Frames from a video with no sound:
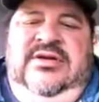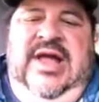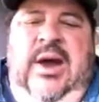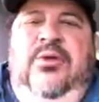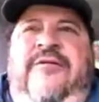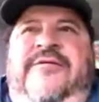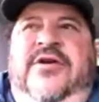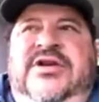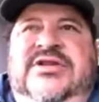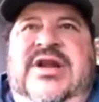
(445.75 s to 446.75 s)
Now we're
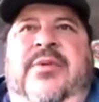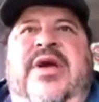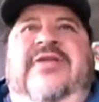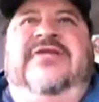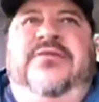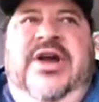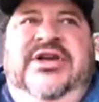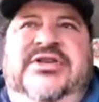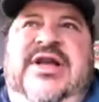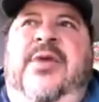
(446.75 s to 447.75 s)
focused. Now we have the
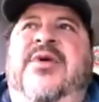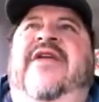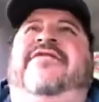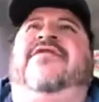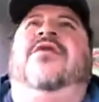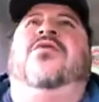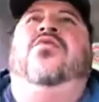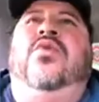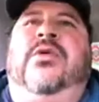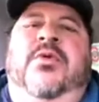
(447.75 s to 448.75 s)
direction. Now we have to know
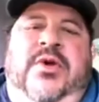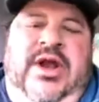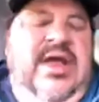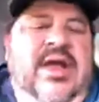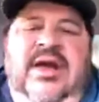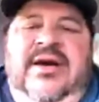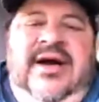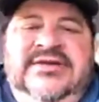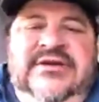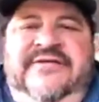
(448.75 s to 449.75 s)
where we want.
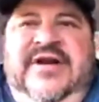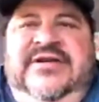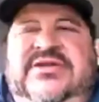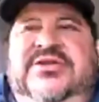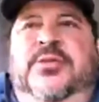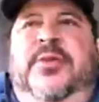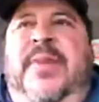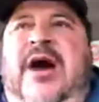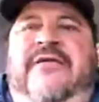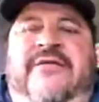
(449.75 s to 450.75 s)
Cause and effect is super
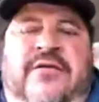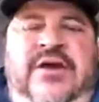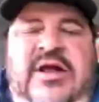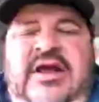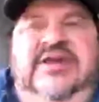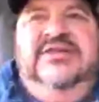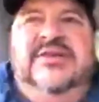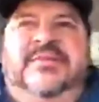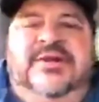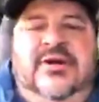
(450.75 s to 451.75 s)
powerful, and it's
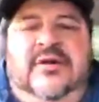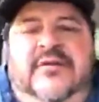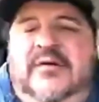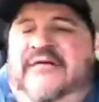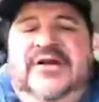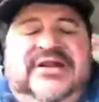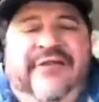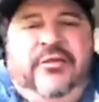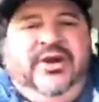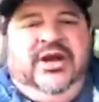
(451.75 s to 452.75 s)
something that affects
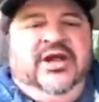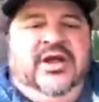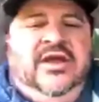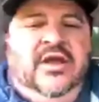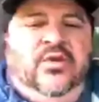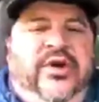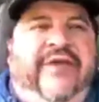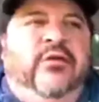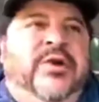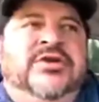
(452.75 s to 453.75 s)
everybody.
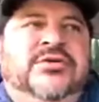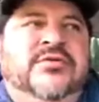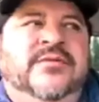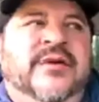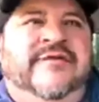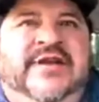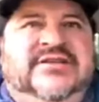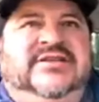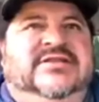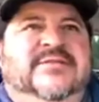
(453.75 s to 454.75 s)
Whatever we do
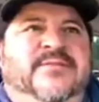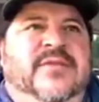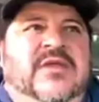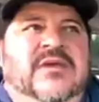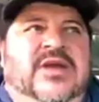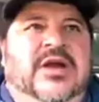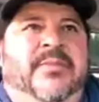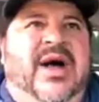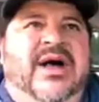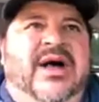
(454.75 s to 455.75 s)
affects us in a
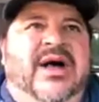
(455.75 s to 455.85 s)
positive way.